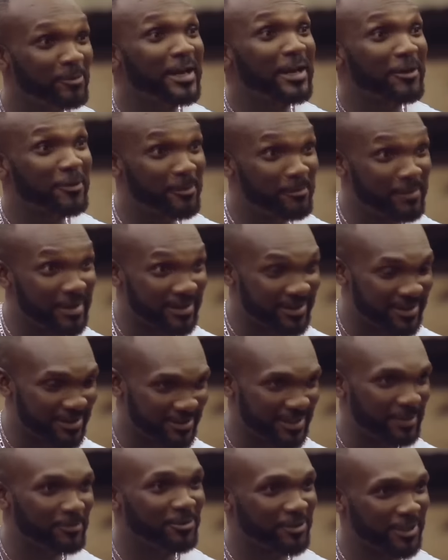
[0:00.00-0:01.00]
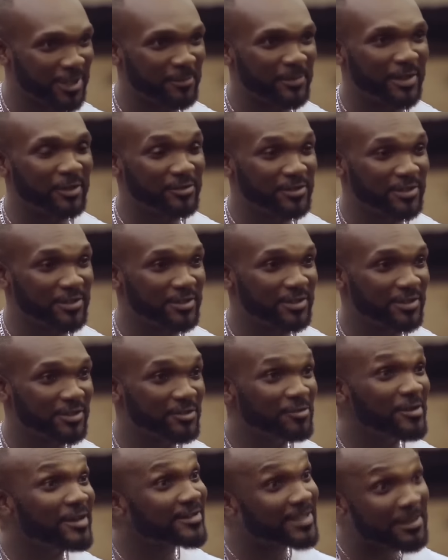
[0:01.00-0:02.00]
I come back next time, we'll talk about it. You
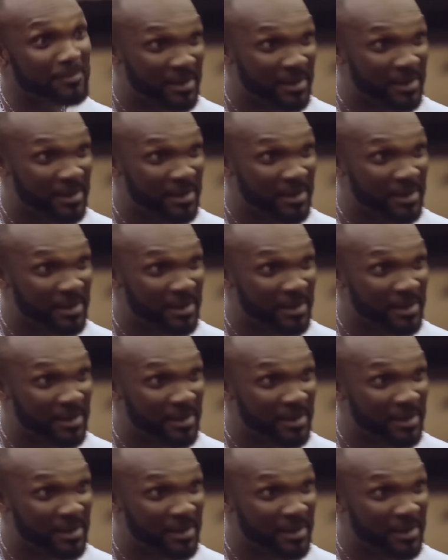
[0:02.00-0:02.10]
are still my